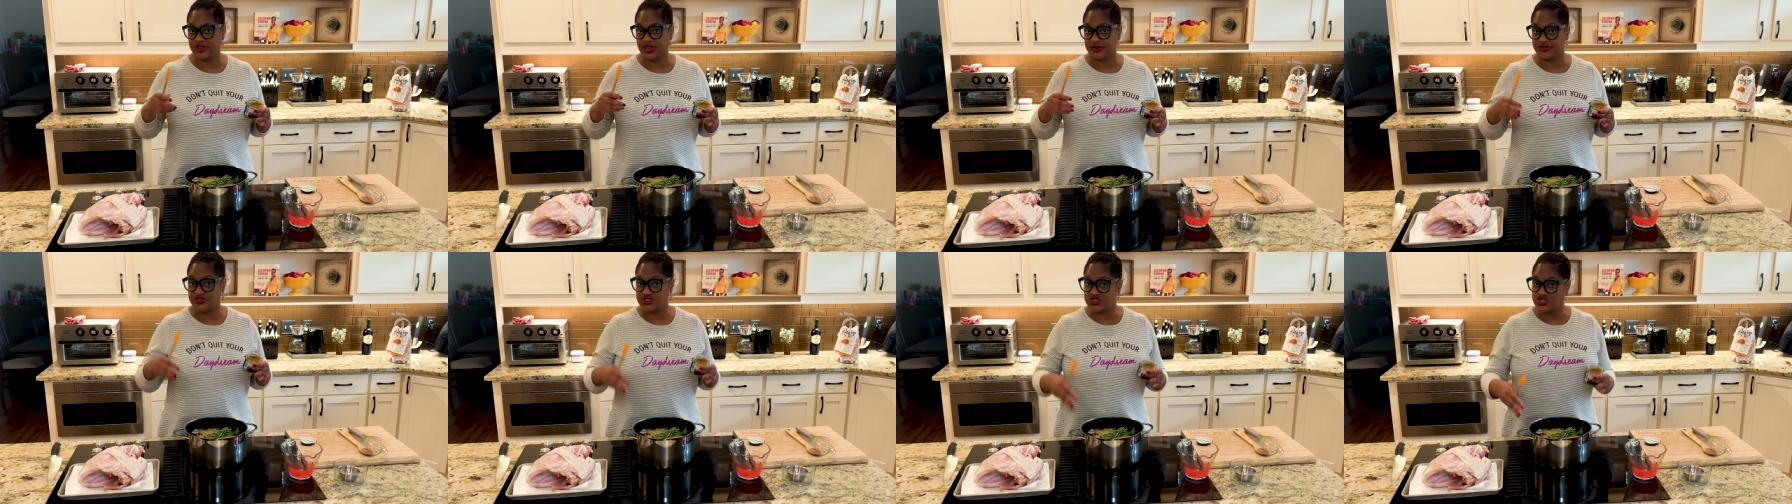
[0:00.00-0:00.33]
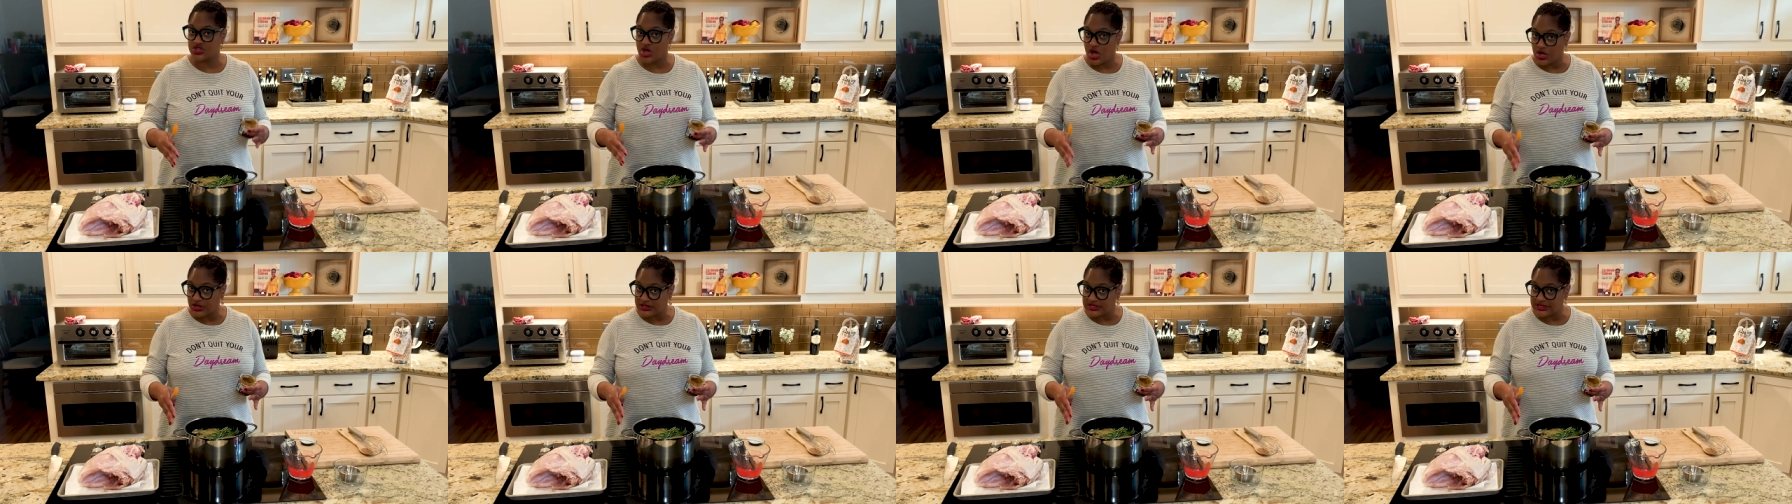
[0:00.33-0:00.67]
of
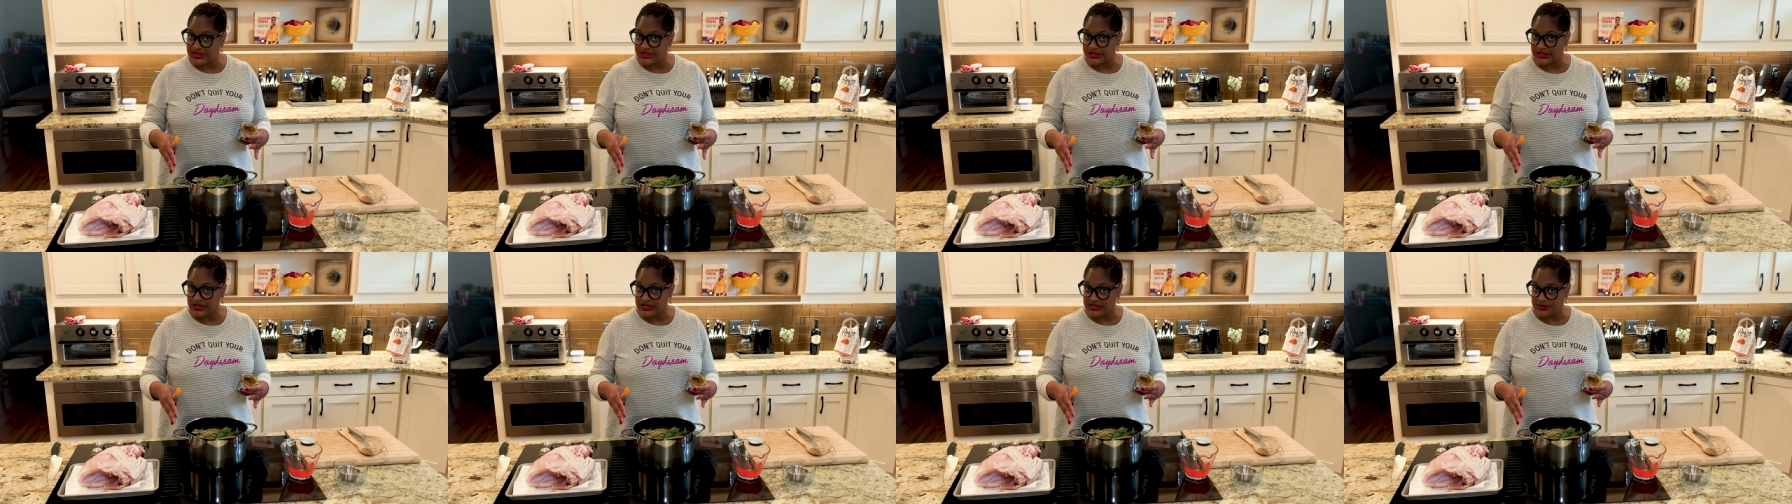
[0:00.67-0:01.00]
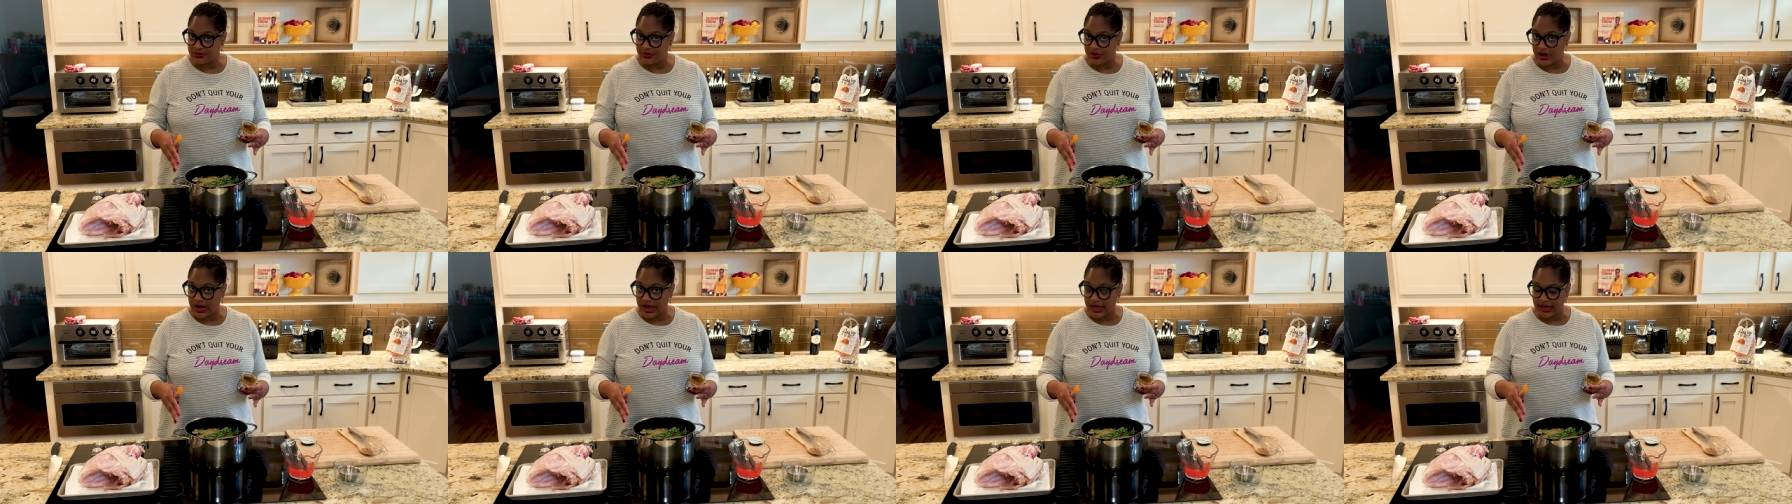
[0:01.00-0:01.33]
salt in this
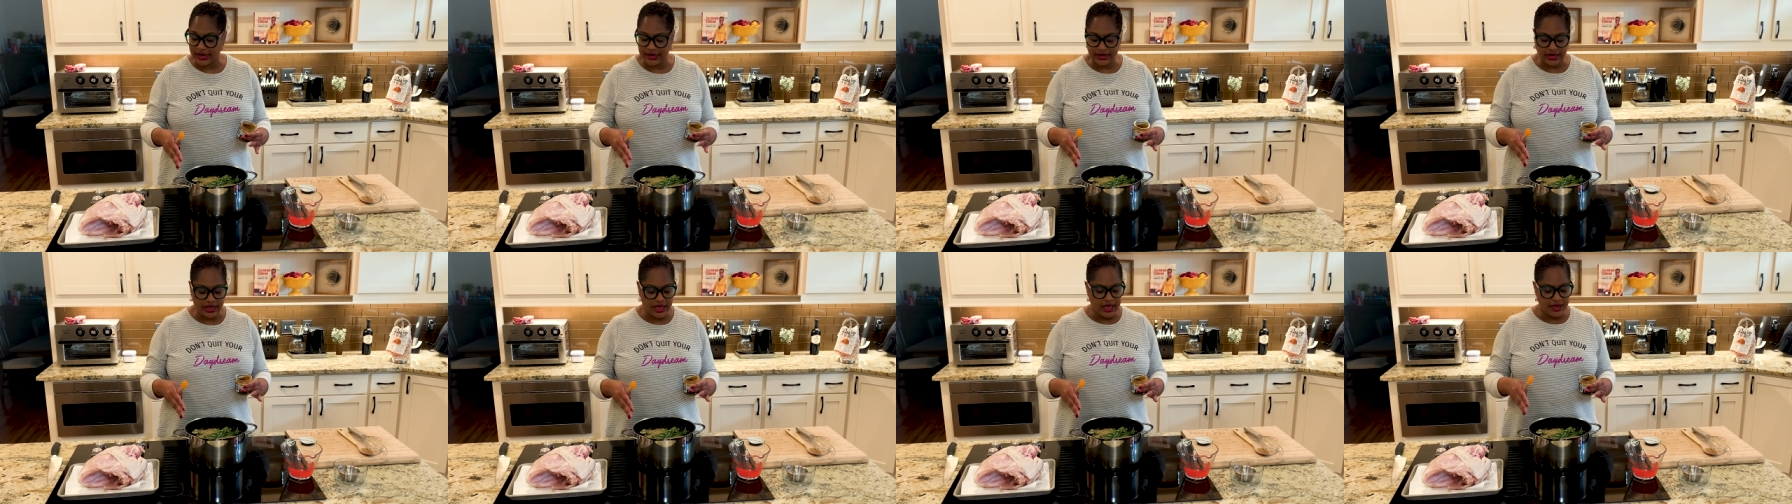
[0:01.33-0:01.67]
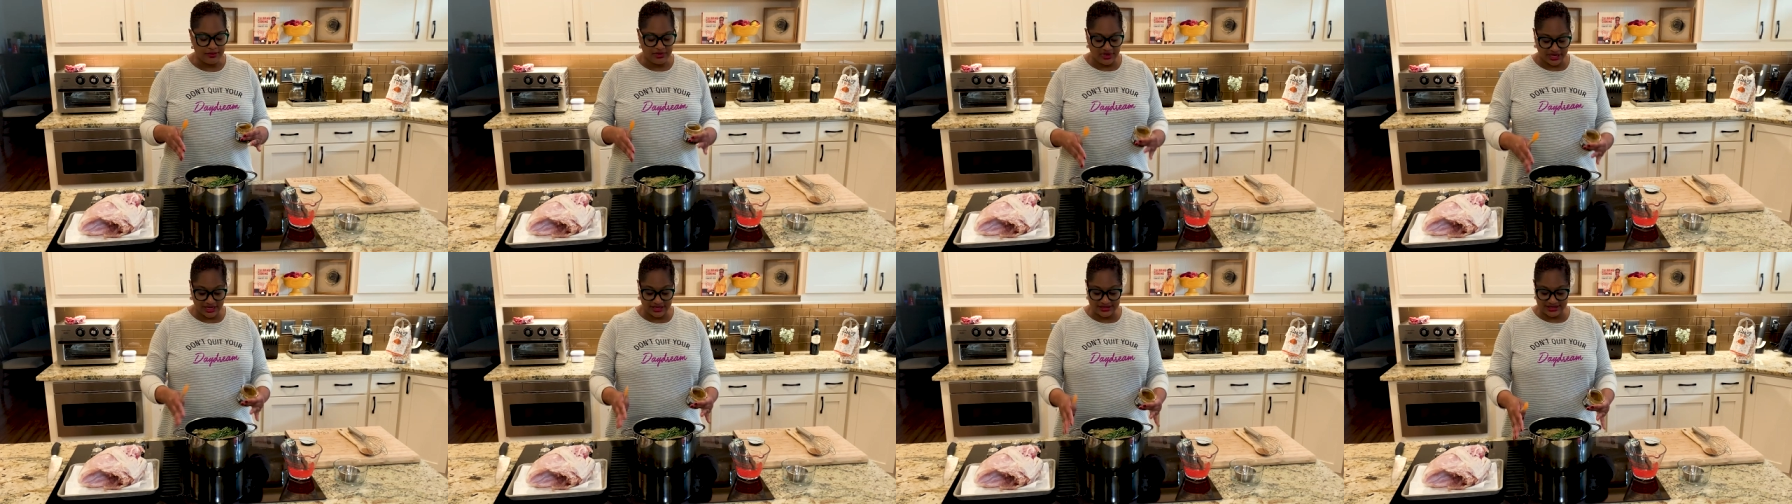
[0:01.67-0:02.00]
brine
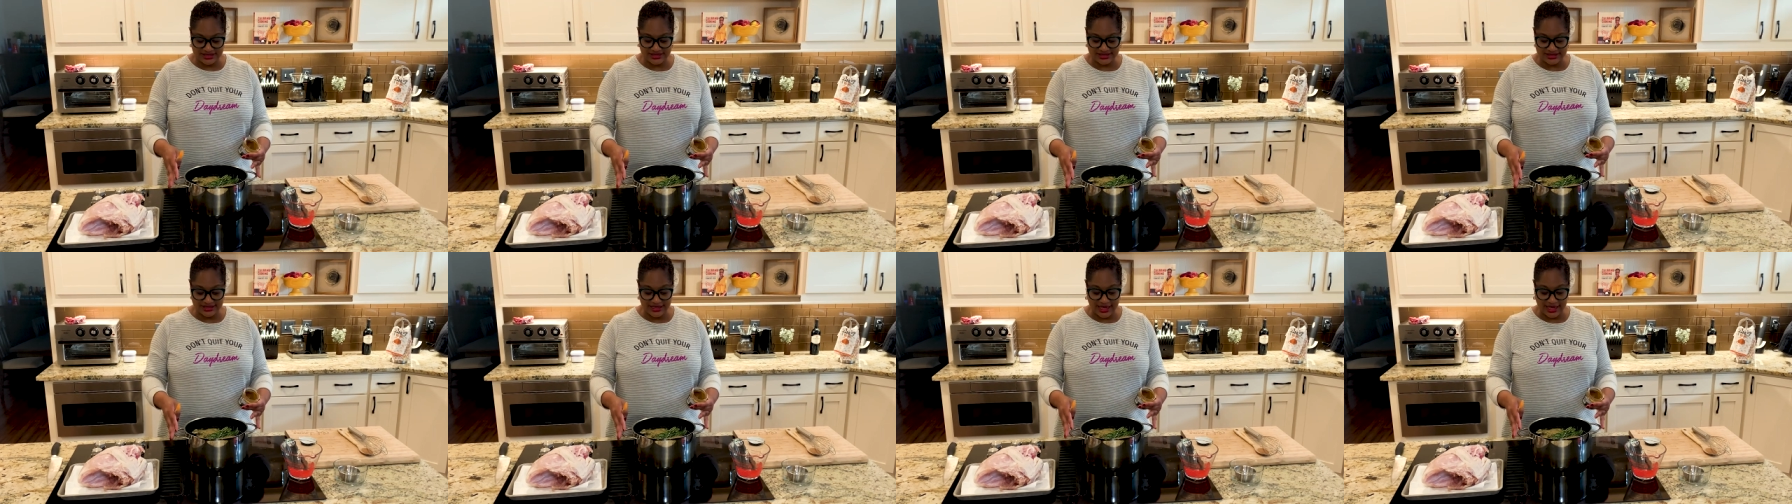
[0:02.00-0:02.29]
because it's a